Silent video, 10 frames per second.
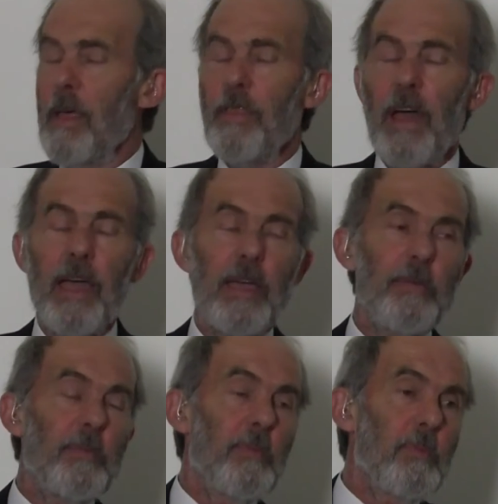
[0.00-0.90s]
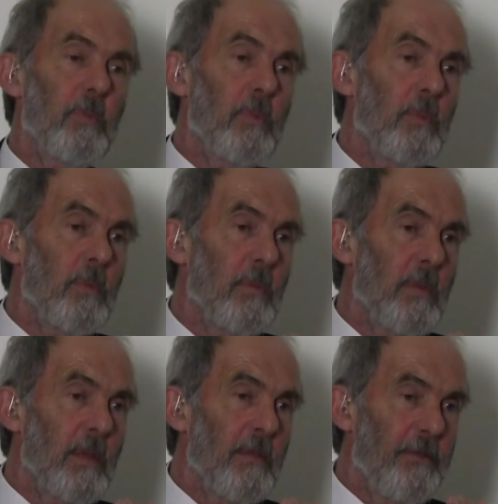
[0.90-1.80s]
they
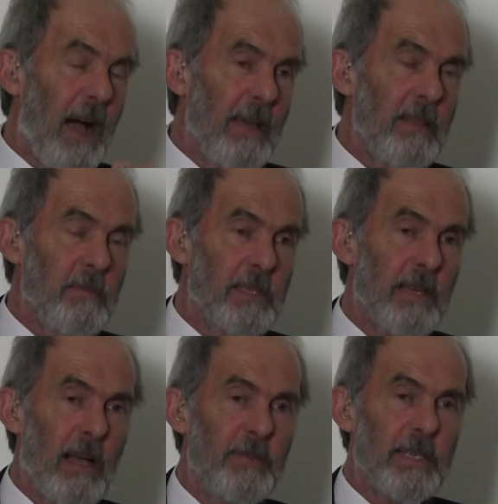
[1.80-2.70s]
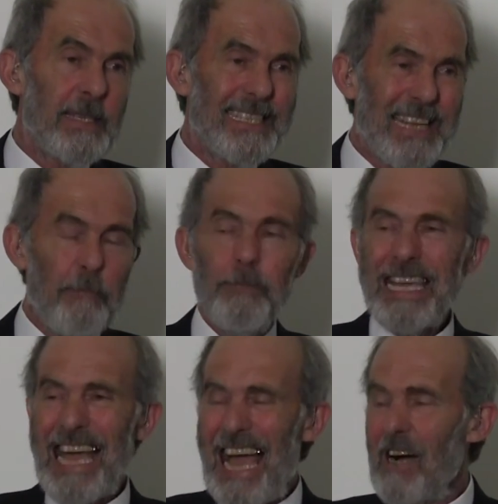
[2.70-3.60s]
find themselves
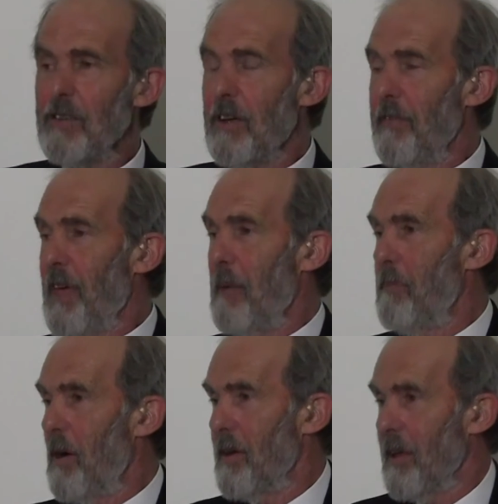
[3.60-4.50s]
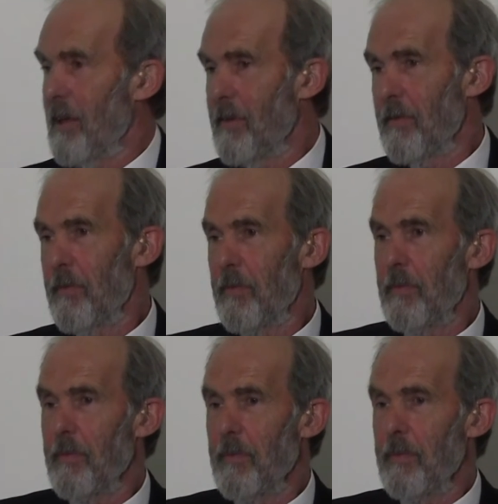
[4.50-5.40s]
stepping out of their body.
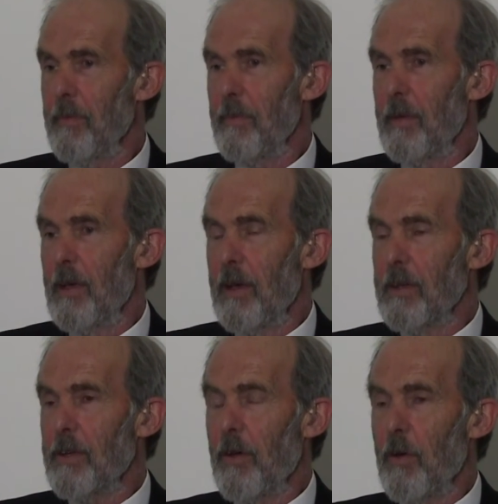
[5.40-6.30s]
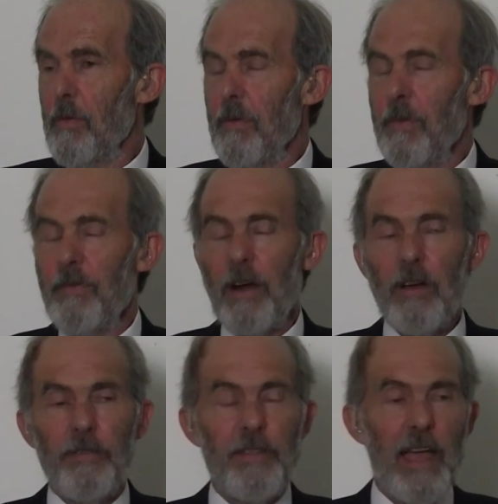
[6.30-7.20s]
So very
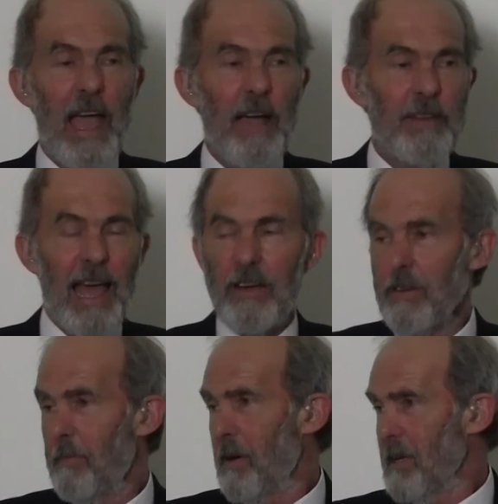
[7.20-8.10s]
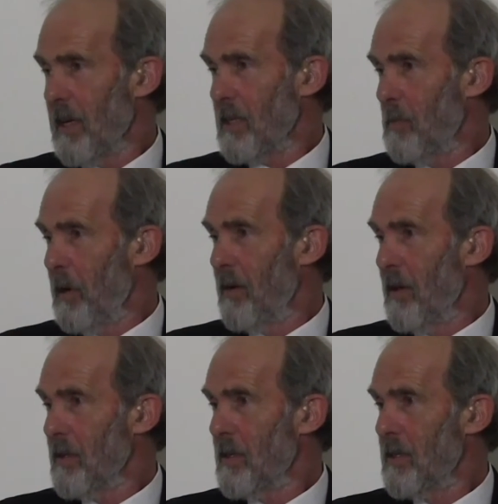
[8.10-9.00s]
often they have an out-of-body
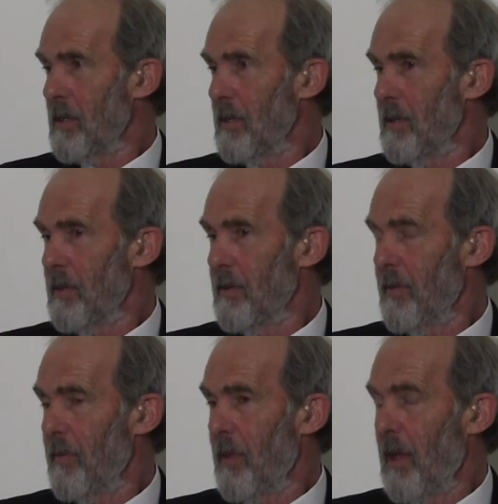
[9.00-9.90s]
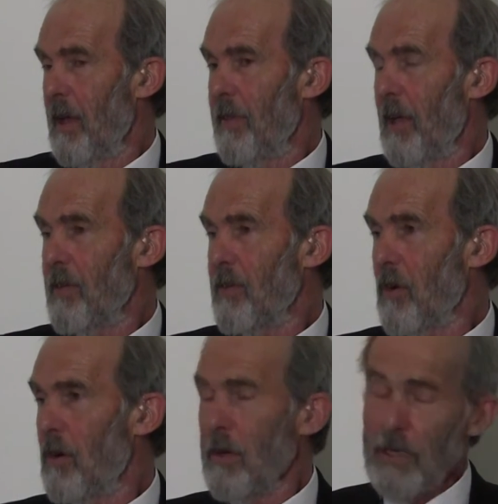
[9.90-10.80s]
experience. There's
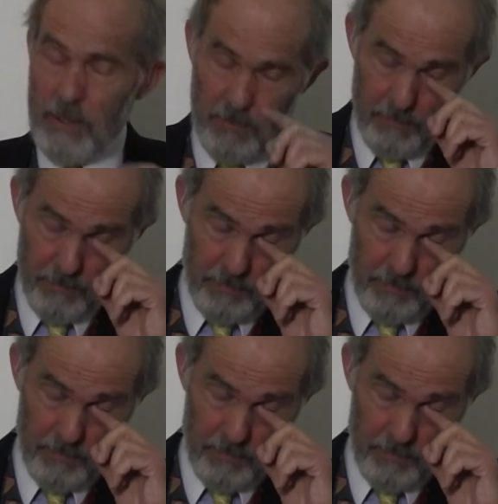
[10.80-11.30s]
stories